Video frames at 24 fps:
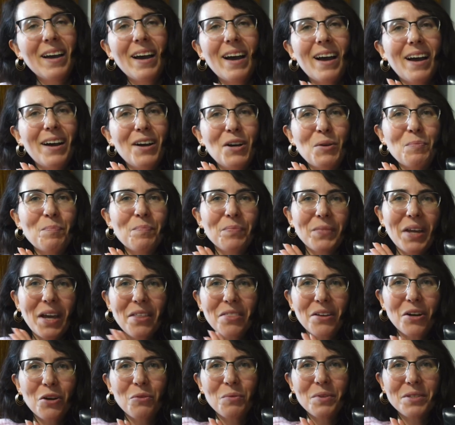um, I
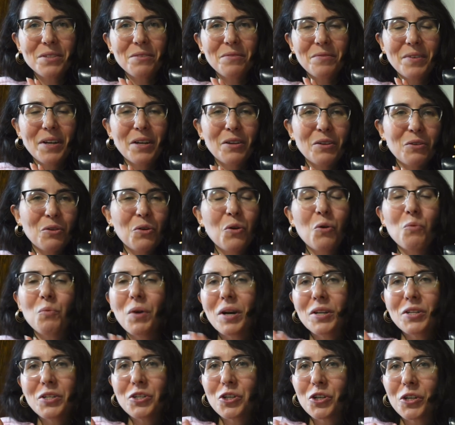thought it was a fun
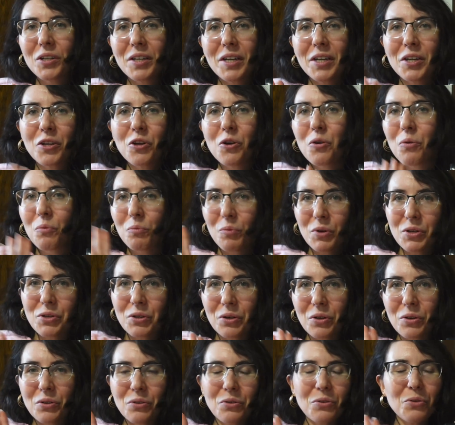one to like
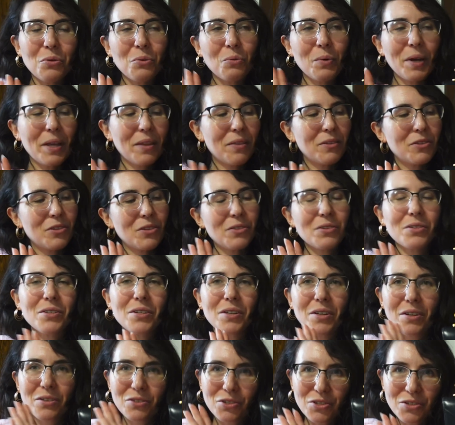return to with just
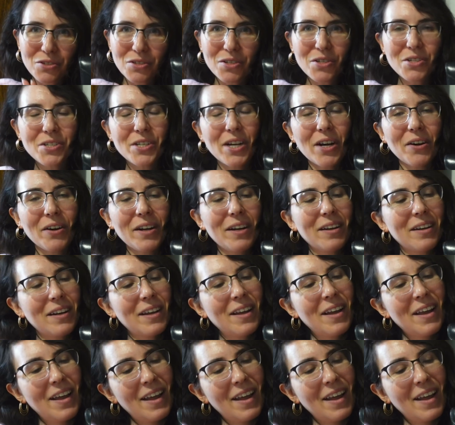to just to share it.